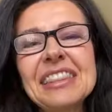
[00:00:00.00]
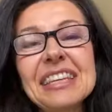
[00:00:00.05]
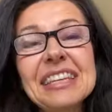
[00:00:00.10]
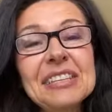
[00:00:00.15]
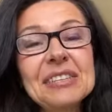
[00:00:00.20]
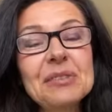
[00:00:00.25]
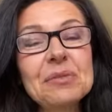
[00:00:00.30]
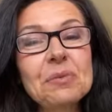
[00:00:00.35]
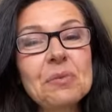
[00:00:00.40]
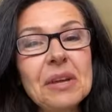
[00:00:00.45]

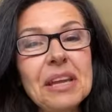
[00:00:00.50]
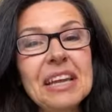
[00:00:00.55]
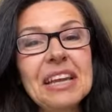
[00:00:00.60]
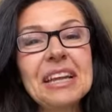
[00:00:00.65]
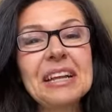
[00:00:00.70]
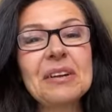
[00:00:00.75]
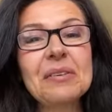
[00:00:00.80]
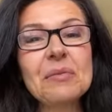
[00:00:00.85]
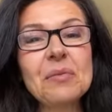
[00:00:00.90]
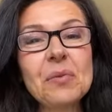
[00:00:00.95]
This
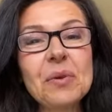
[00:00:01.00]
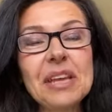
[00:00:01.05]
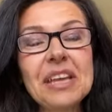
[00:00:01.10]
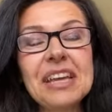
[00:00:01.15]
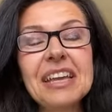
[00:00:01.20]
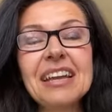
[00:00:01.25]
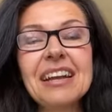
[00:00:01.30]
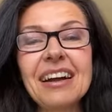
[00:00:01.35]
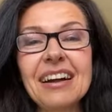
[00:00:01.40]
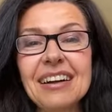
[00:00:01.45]
week
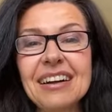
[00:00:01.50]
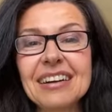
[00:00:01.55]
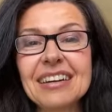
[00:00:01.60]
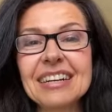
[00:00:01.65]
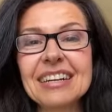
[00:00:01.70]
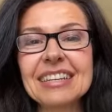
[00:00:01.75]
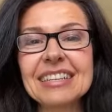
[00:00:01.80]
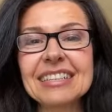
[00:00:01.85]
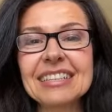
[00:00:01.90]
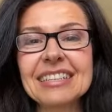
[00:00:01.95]
we
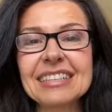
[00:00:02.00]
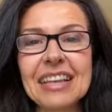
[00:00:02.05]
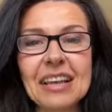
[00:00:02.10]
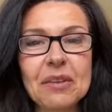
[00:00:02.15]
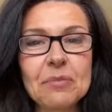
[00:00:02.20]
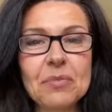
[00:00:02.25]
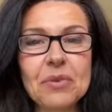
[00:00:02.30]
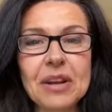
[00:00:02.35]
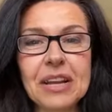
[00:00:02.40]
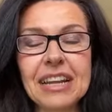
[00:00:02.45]
are
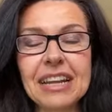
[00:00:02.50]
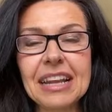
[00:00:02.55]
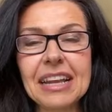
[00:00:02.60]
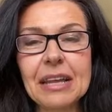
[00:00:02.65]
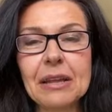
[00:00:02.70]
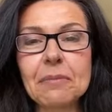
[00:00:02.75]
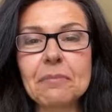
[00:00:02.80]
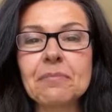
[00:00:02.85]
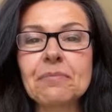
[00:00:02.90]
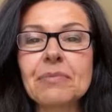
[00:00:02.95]

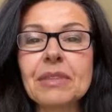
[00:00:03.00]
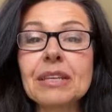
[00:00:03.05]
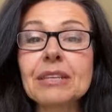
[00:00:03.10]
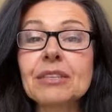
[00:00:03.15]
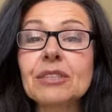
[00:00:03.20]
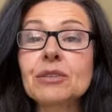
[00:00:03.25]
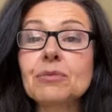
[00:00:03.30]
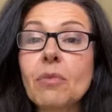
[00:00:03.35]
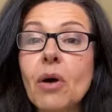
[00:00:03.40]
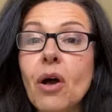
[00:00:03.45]
celebrating
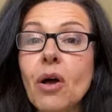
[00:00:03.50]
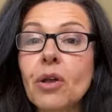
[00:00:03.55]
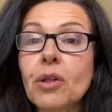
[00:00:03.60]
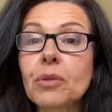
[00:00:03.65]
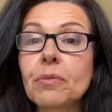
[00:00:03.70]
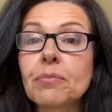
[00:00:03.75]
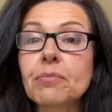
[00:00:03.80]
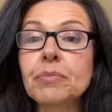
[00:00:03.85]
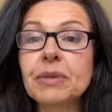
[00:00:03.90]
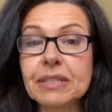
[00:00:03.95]

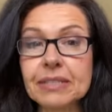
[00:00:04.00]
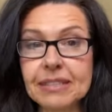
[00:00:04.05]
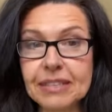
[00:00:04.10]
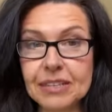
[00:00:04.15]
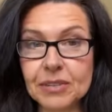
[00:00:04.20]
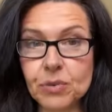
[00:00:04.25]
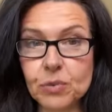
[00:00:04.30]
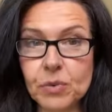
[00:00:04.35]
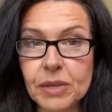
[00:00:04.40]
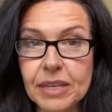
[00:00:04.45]
Small
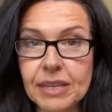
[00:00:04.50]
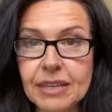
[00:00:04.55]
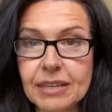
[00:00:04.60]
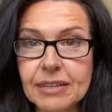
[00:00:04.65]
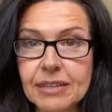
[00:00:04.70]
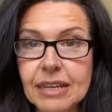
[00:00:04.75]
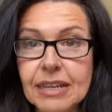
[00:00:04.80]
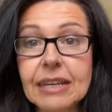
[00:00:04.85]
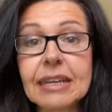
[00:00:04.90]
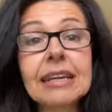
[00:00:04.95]
Business
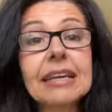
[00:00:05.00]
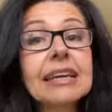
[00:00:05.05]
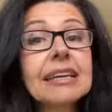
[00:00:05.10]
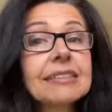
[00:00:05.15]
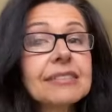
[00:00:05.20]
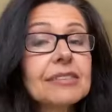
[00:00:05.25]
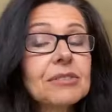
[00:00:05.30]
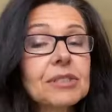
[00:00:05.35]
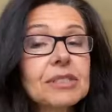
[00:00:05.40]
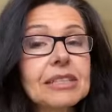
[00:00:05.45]
Week. And in
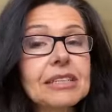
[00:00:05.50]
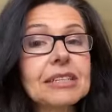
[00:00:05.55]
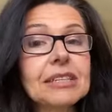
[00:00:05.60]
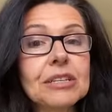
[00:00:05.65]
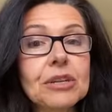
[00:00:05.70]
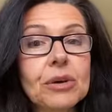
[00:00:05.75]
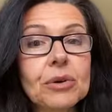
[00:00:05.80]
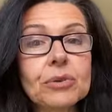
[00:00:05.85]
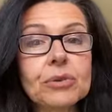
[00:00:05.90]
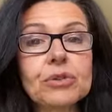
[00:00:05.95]
case you
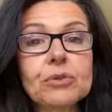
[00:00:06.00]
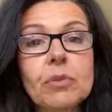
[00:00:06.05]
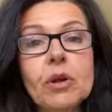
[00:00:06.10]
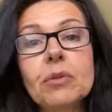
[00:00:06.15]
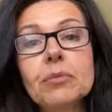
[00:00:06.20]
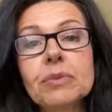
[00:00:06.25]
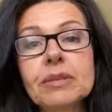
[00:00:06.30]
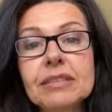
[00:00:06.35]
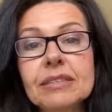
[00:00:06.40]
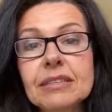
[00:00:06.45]
didn't know,
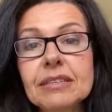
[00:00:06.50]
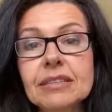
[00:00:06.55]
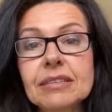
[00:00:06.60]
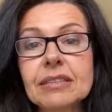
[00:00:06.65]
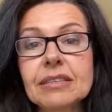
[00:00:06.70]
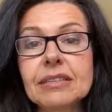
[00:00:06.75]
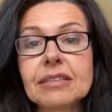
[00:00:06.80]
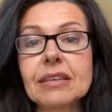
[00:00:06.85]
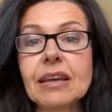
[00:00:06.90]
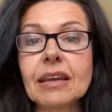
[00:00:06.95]
small
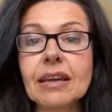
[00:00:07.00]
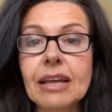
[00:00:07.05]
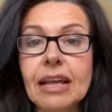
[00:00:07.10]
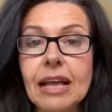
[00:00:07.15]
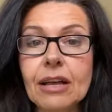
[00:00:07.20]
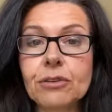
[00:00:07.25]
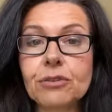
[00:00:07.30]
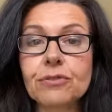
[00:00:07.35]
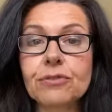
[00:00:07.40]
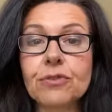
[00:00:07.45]
businesses
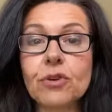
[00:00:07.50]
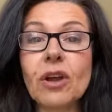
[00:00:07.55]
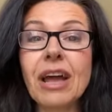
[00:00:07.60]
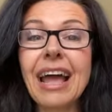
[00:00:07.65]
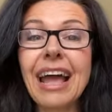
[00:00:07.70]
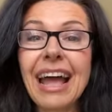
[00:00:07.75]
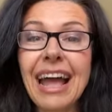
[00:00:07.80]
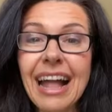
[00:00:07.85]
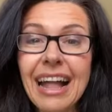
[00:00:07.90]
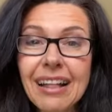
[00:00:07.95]
account for
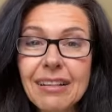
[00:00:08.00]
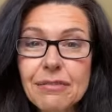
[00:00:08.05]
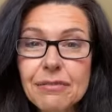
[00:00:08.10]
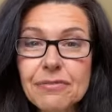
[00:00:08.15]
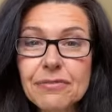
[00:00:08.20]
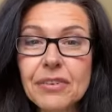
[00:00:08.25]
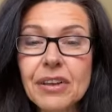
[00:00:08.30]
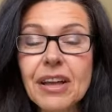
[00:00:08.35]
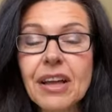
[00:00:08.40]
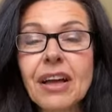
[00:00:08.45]

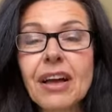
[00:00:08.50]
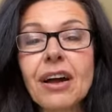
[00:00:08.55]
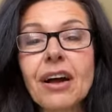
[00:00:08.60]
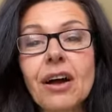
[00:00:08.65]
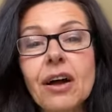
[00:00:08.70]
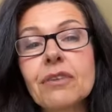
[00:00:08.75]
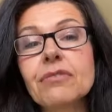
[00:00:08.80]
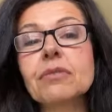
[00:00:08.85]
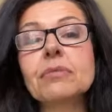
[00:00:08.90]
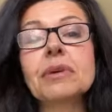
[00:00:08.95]
half
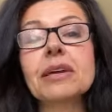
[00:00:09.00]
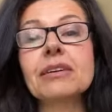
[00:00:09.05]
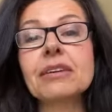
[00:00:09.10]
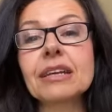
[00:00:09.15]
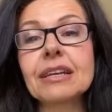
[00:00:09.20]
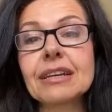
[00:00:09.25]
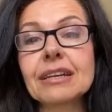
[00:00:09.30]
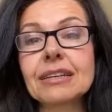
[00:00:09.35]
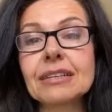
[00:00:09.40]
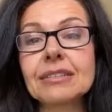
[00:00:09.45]
of
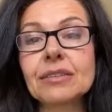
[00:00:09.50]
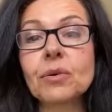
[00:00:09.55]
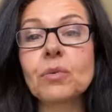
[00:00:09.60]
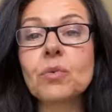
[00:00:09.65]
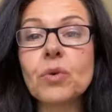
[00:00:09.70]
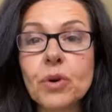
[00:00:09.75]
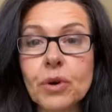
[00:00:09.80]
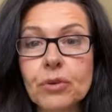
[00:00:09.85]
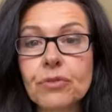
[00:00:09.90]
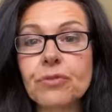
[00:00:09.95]
America's
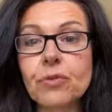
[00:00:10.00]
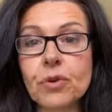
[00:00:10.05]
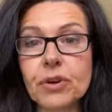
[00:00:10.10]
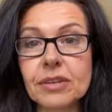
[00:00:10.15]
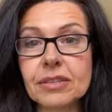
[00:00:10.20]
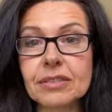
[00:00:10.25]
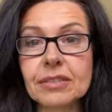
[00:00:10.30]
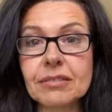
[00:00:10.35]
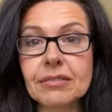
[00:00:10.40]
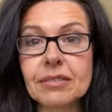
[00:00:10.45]

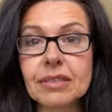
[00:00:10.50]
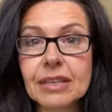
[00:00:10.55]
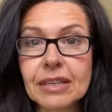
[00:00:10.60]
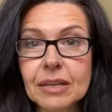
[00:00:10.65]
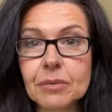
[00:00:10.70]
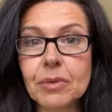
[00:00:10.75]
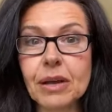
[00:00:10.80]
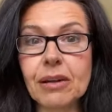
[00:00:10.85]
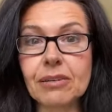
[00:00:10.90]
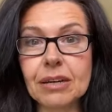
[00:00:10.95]
workforce.
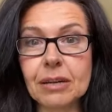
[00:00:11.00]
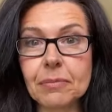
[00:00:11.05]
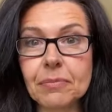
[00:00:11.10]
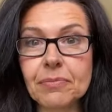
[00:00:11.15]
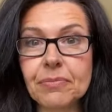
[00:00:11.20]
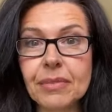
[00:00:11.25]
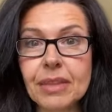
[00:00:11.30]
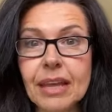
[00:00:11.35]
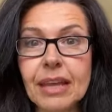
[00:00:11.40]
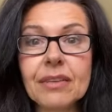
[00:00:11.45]
Think about it.
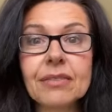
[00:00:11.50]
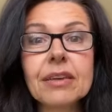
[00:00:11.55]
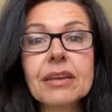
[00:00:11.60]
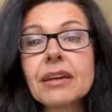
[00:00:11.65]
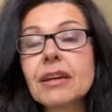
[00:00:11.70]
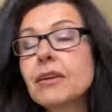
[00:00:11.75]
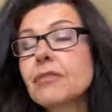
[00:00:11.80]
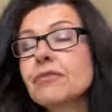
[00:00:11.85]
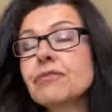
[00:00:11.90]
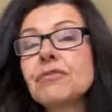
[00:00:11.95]
And
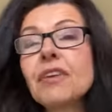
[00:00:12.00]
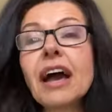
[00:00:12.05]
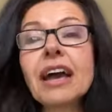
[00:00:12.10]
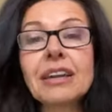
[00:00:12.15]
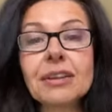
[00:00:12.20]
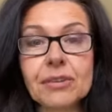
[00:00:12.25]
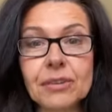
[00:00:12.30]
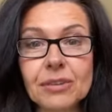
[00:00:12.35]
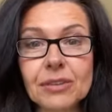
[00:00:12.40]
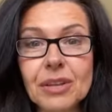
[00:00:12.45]
they are
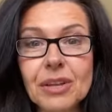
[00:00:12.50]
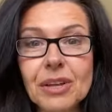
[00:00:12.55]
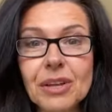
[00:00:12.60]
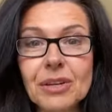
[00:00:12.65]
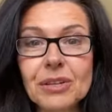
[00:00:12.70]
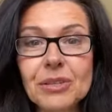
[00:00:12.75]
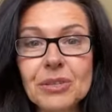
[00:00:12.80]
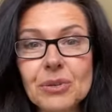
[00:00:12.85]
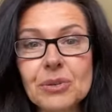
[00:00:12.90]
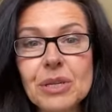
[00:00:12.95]
vital
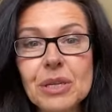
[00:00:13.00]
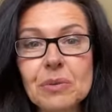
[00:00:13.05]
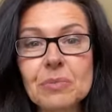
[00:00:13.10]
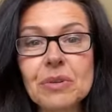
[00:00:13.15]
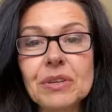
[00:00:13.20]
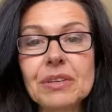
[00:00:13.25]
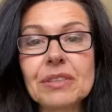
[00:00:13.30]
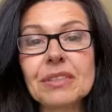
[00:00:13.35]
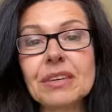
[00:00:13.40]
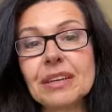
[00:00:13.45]
to
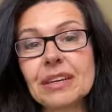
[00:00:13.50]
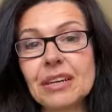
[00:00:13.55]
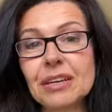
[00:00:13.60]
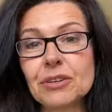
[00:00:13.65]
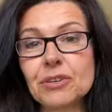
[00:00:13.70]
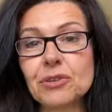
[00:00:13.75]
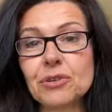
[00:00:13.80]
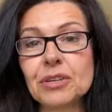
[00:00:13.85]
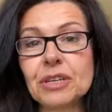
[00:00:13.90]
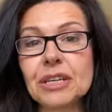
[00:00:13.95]
keeping the
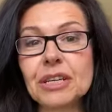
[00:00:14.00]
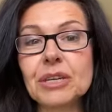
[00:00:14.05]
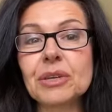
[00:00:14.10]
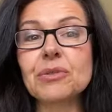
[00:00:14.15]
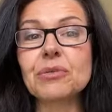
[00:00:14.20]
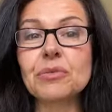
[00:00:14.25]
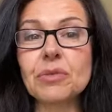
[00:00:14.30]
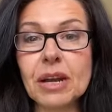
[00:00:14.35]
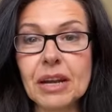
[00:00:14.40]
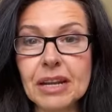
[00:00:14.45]
country
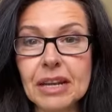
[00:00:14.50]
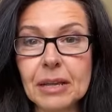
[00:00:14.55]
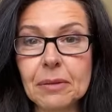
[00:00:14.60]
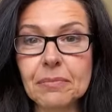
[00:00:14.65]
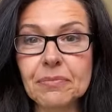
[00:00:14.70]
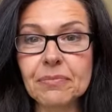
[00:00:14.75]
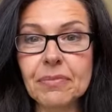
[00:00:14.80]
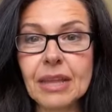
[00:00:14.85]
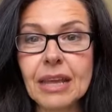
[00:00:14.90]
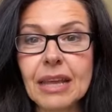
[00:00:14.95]

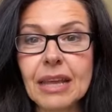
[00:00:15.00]
running.